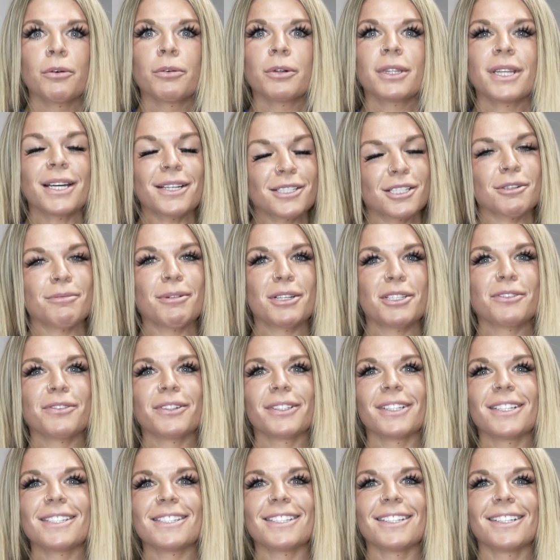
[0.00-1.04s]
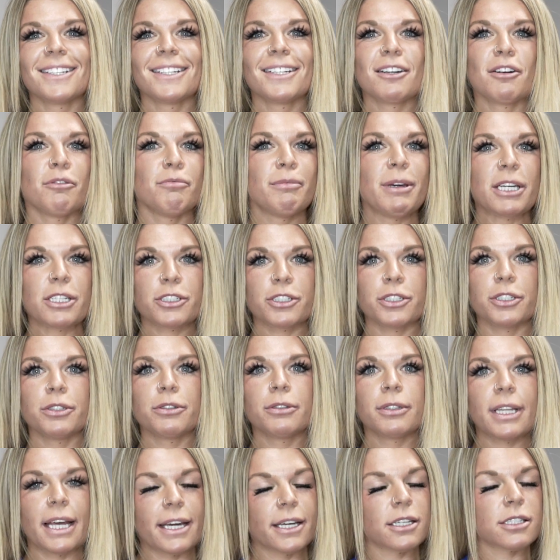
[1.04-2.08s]
Thanks so much for listening. Make sure you
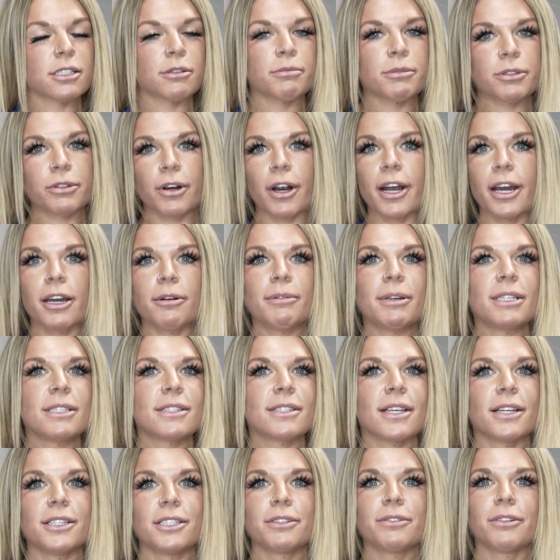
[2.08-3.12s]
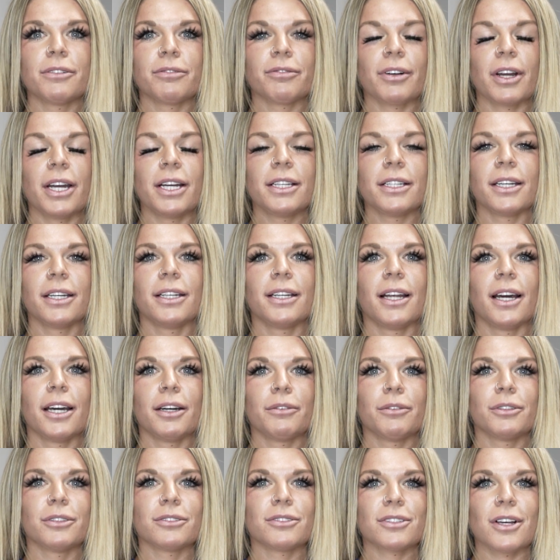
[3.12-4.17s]
like, subscribe, and send to a friend, and I
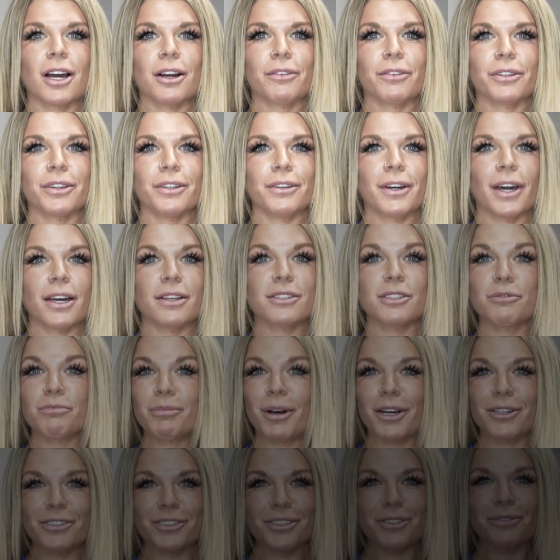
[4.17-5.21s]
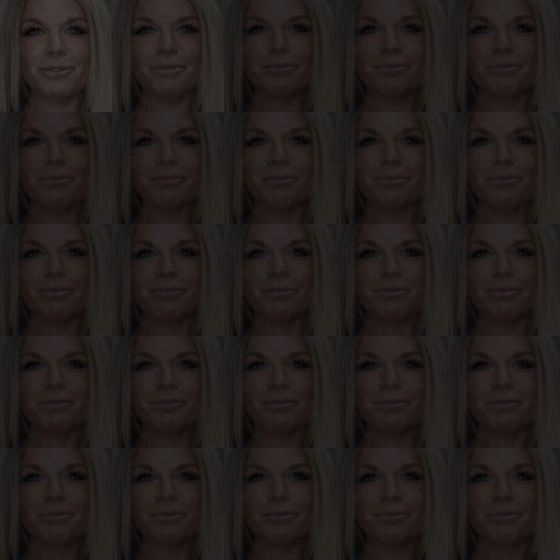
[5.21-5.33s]
will talk with you guys in part two.